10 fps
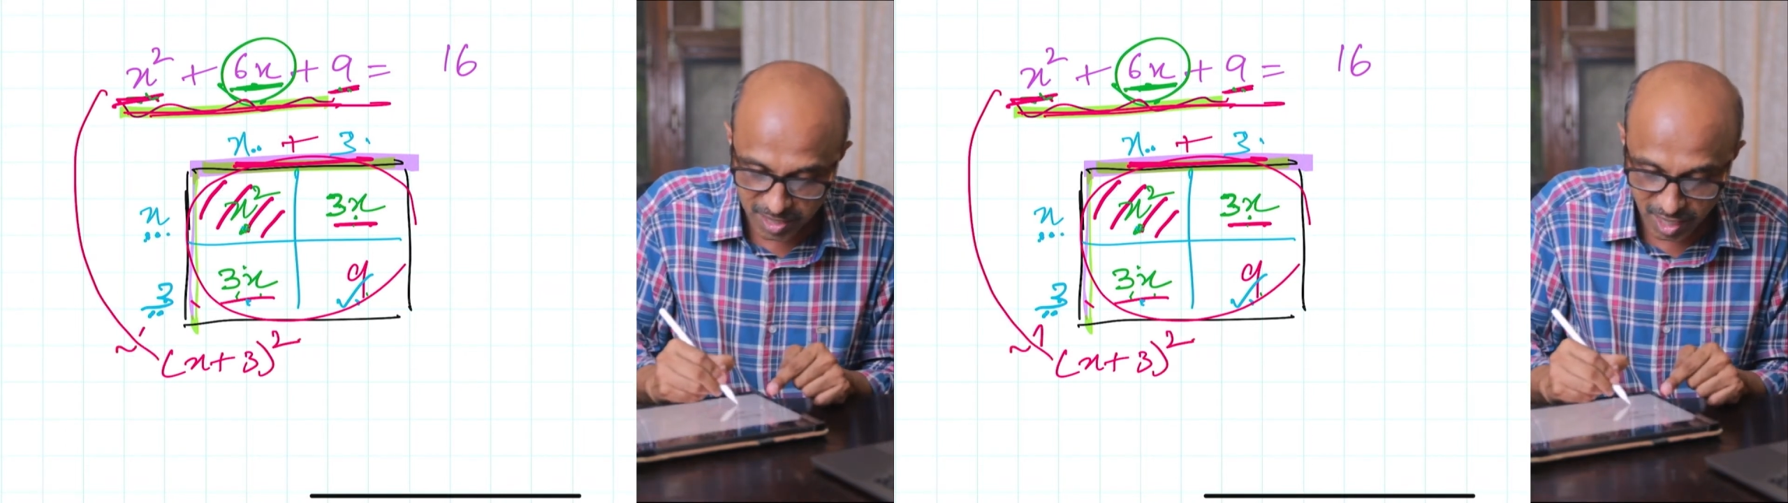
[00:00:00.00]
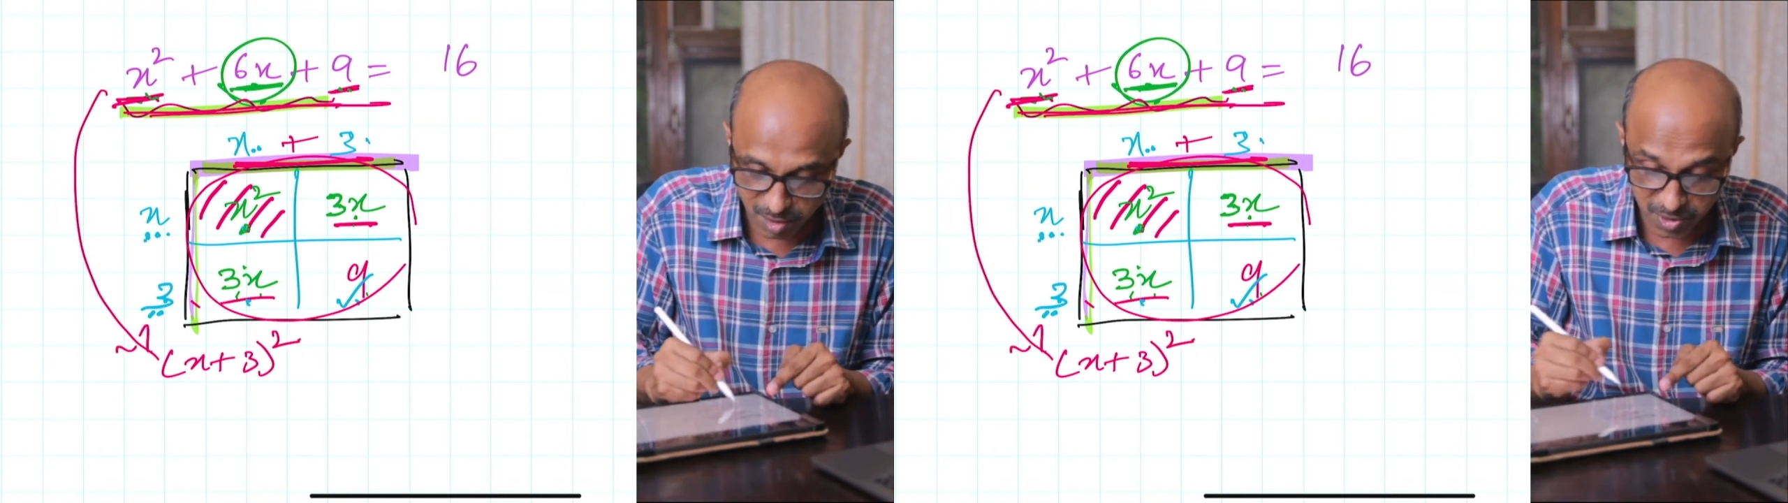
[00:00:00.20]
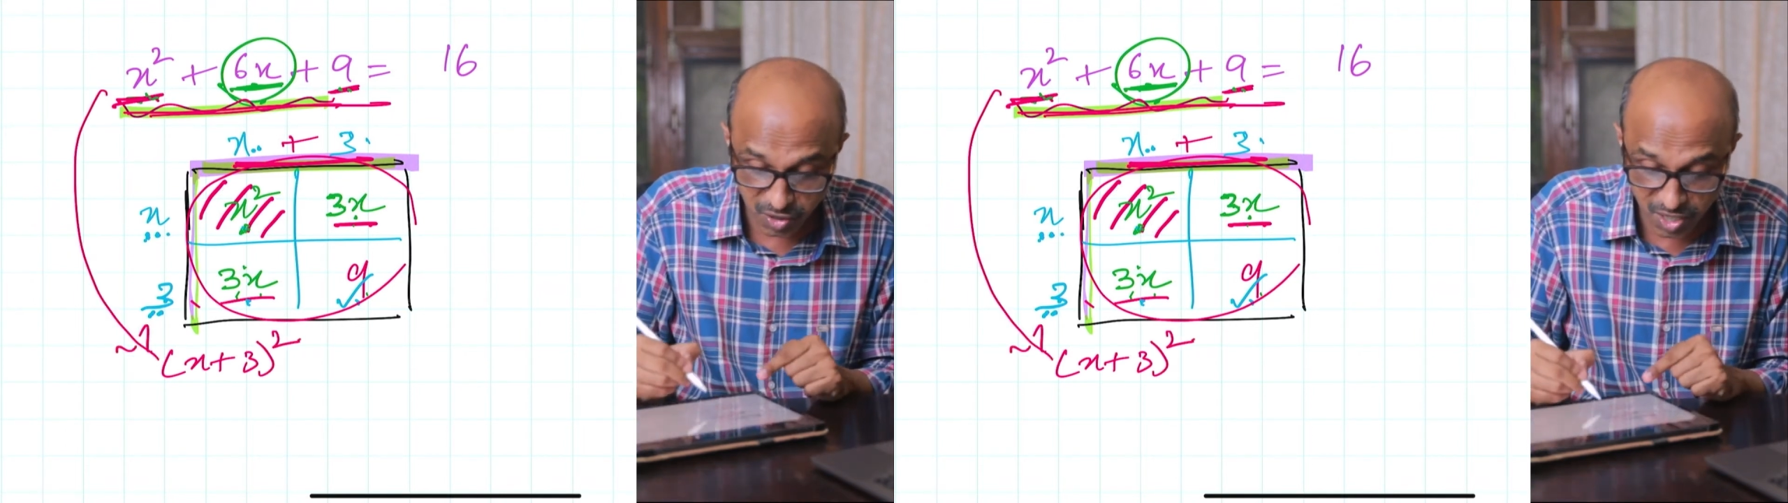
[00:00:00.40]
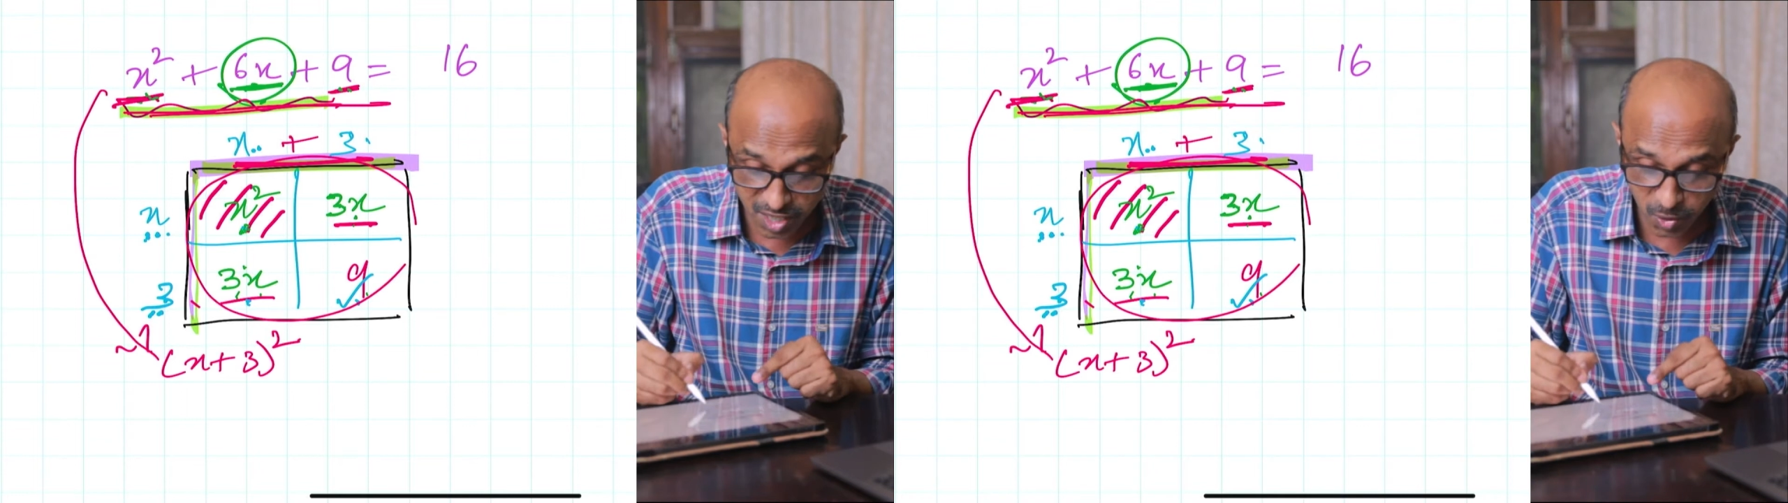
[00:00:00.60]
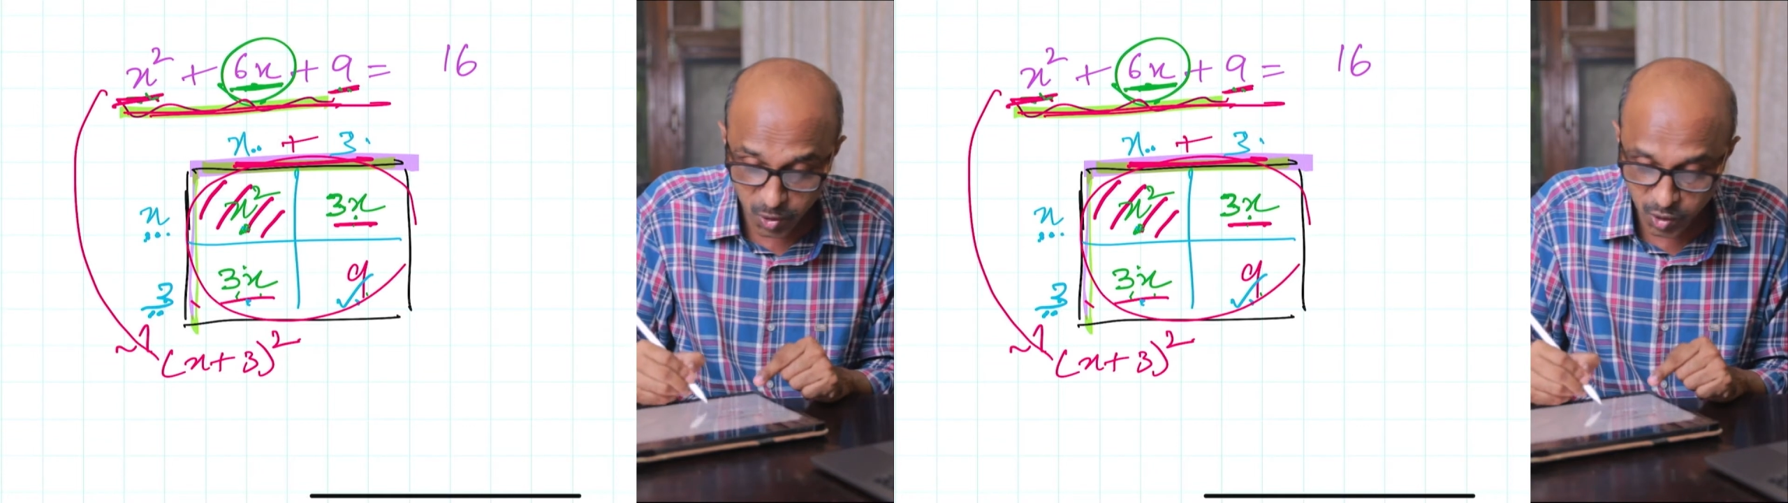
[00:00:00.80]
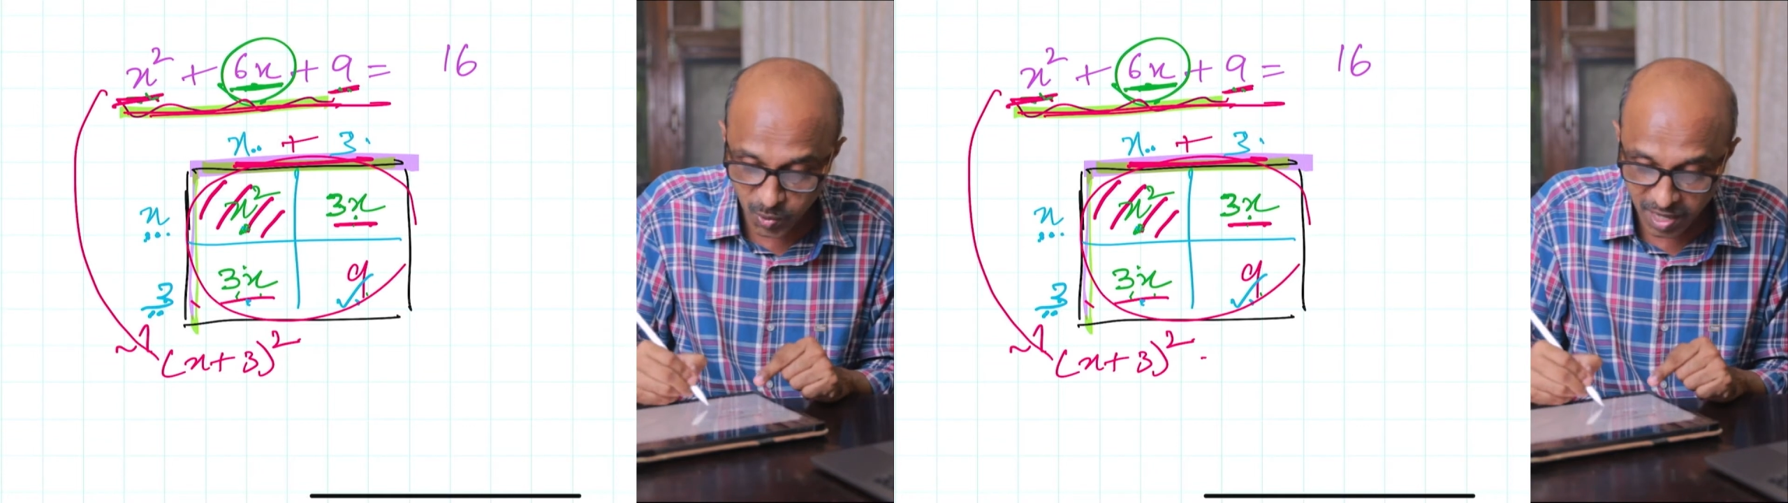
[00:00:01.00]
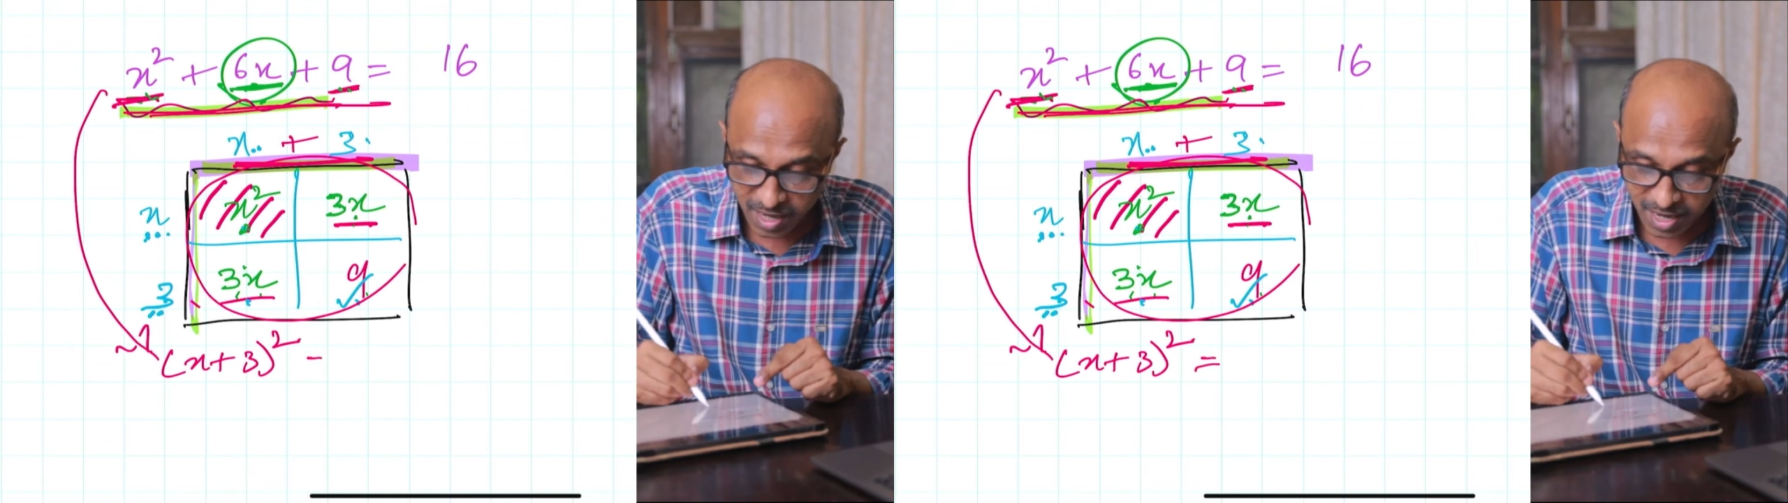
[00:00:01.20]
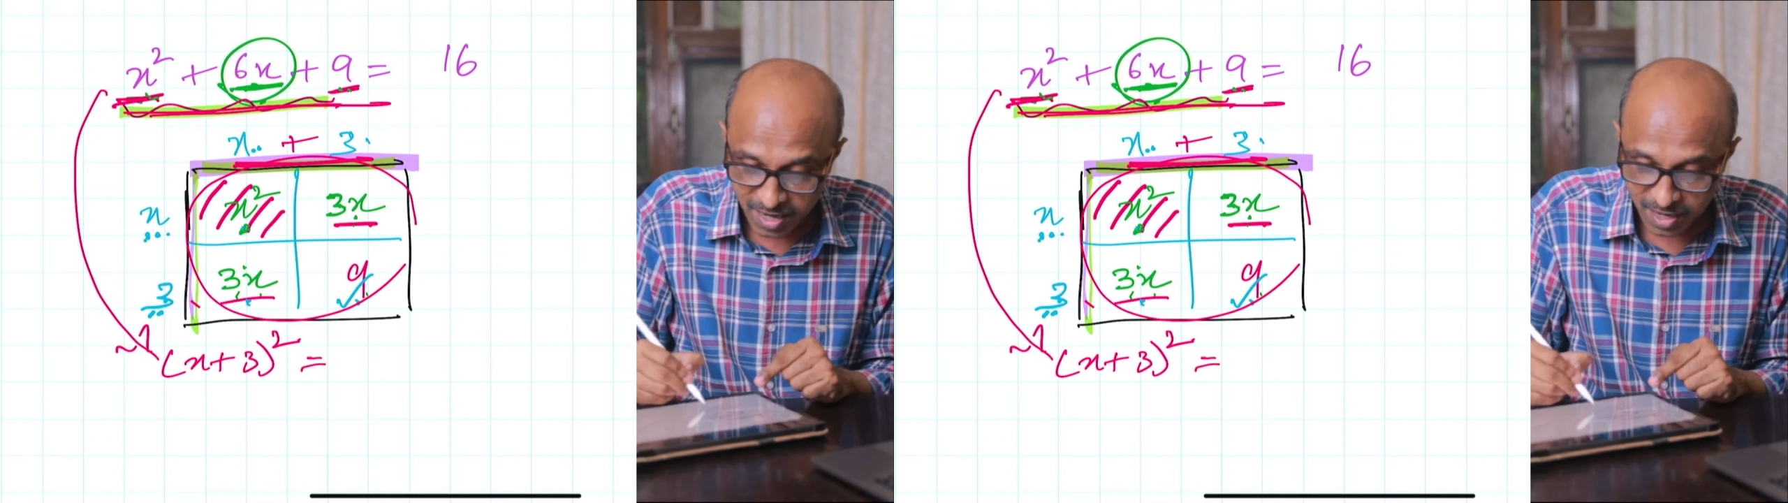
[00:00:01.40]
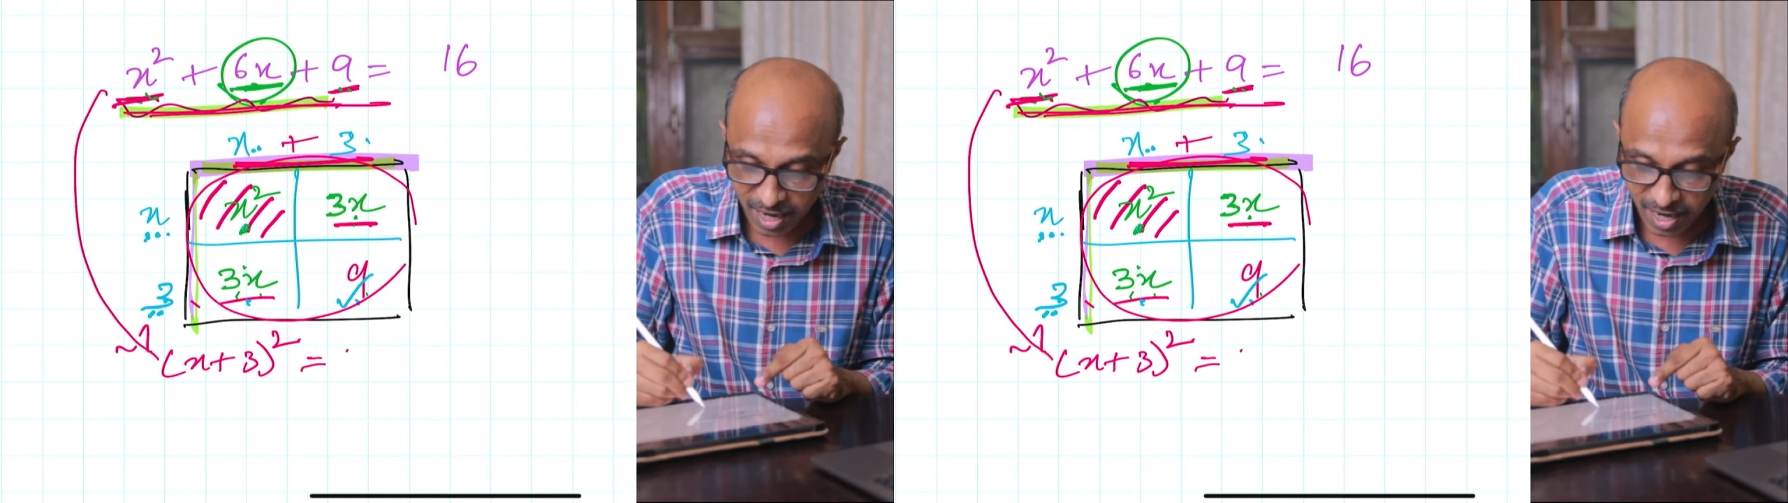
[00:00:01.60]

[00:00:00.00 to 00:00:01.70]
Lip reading: as x plus 3 the whole square.